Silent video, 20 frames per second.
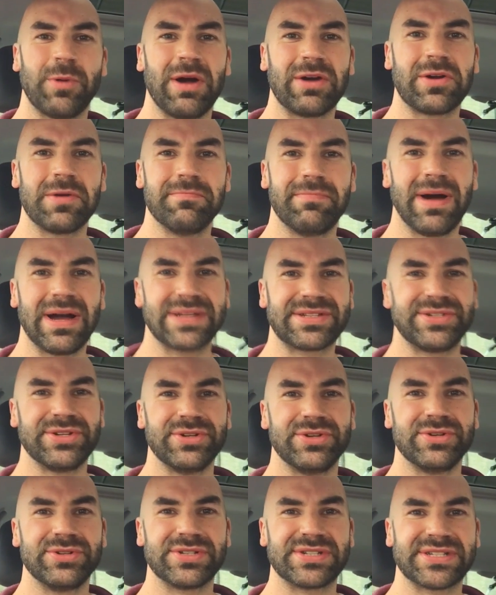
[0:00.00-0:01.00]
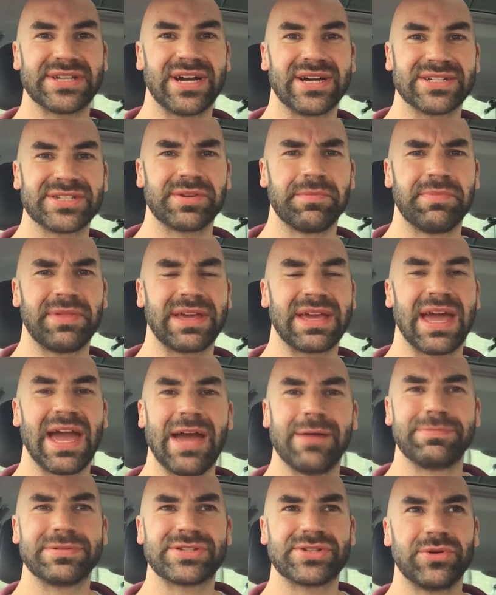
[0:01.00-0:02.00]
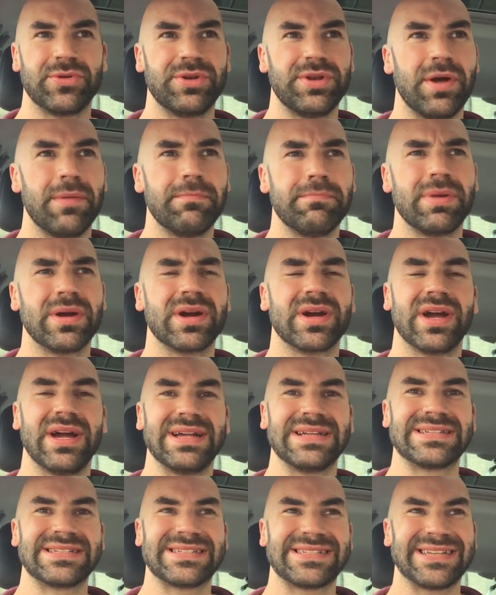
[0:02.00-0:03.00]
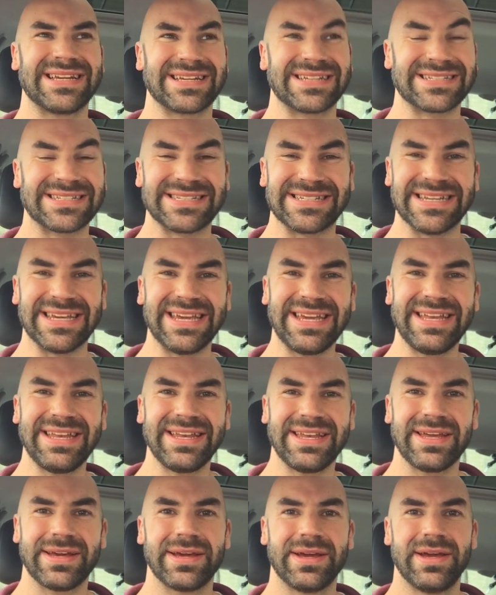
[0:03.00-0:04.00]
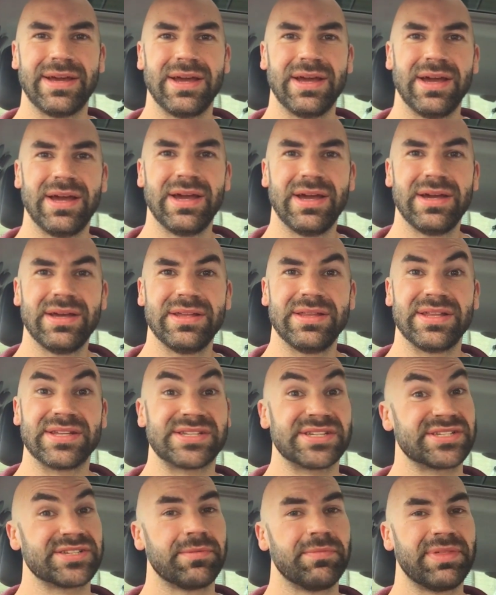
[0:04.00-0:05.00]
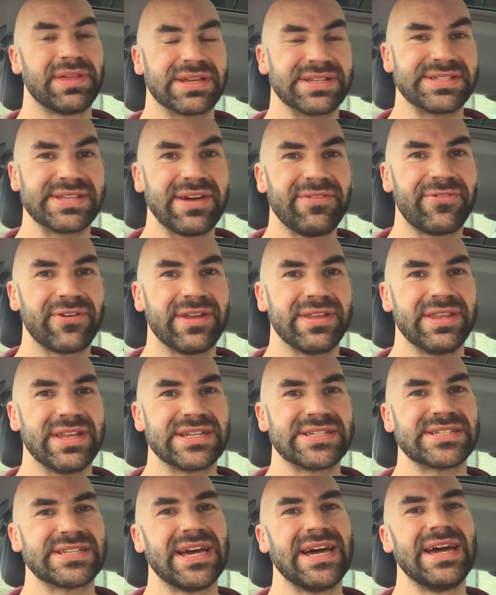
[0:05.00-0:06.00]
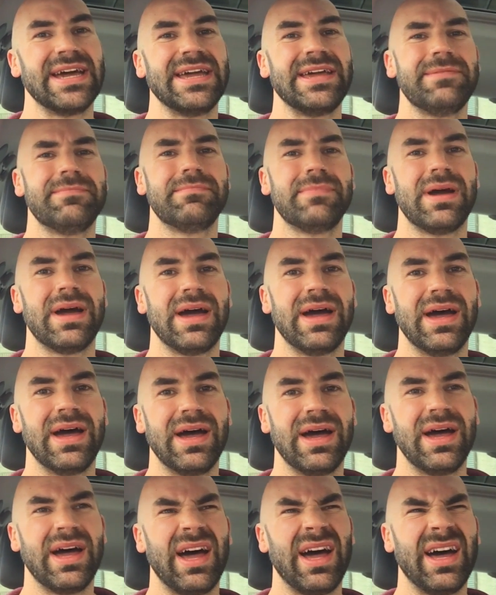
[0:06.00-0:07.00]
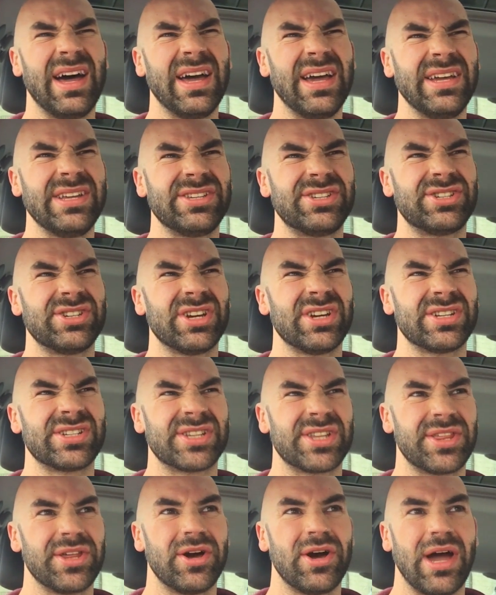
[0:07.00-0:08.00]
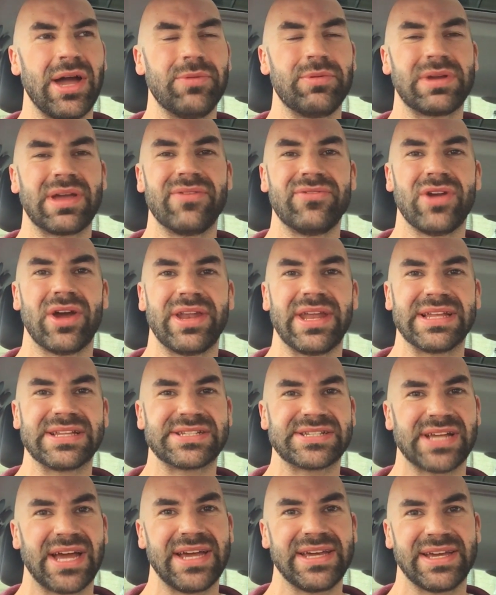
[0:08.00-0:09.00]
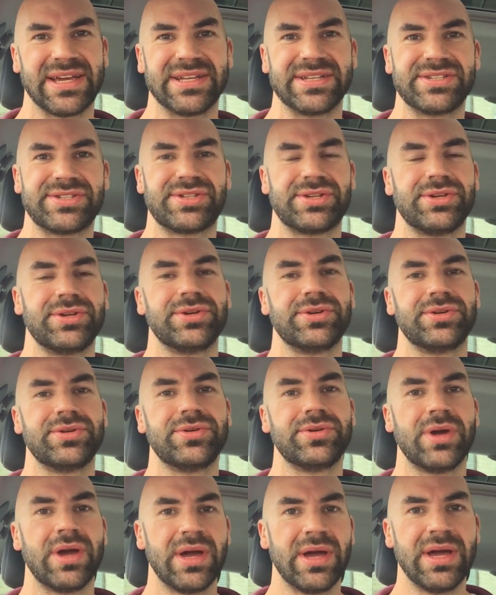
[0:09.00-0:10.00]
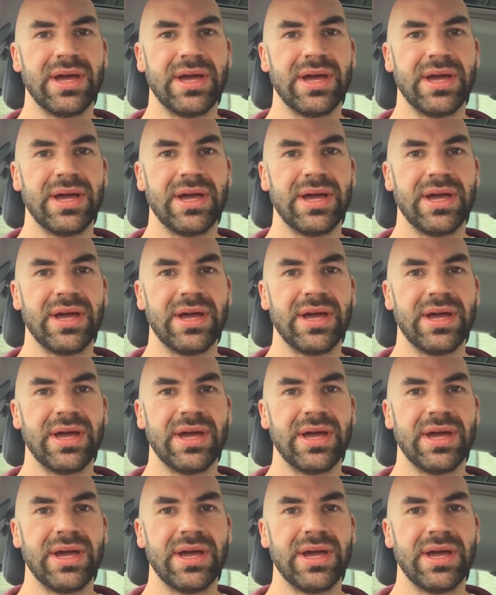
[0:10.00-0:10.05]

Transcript: welcome back to Start Something episode number 16. This is something different this time. I just thought I would give you an insight into